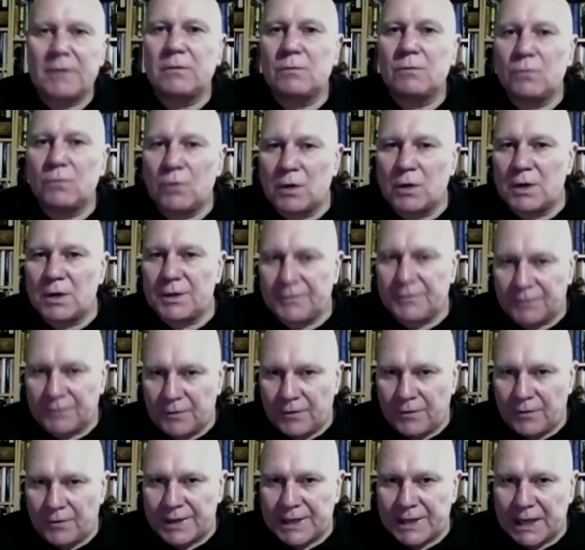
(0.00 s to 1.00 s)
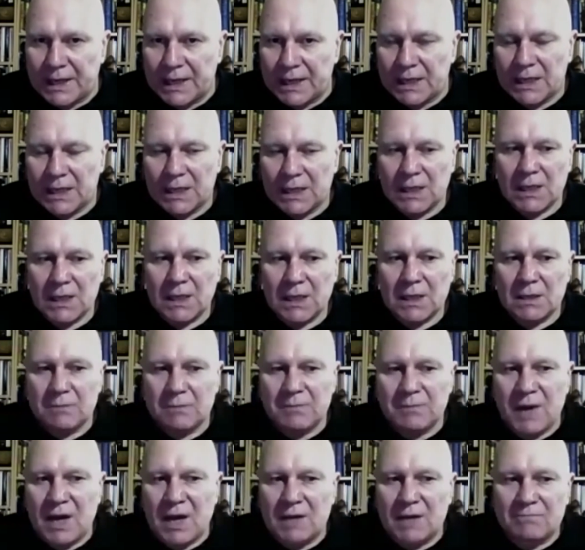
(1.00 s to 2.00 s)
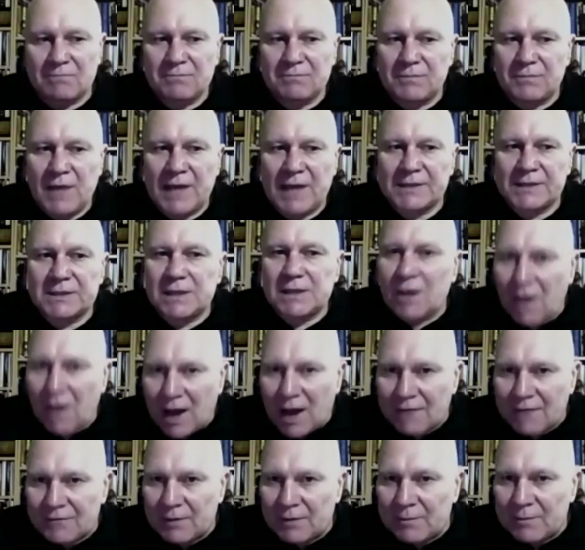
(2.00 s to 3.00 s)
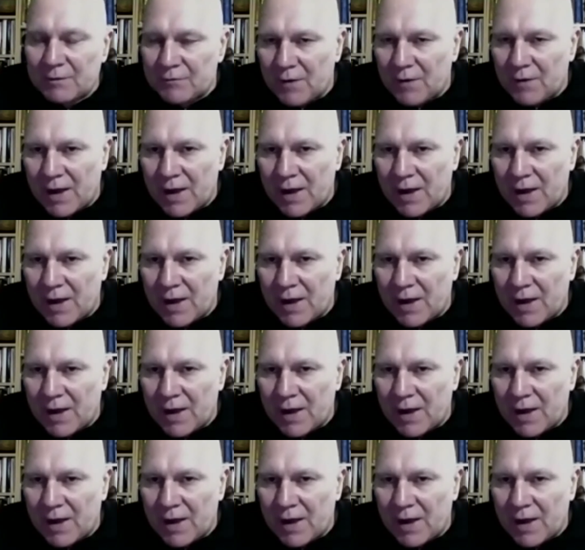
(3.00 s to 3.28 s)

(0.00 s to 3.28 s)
word of credit, but that's life, I'm afraid.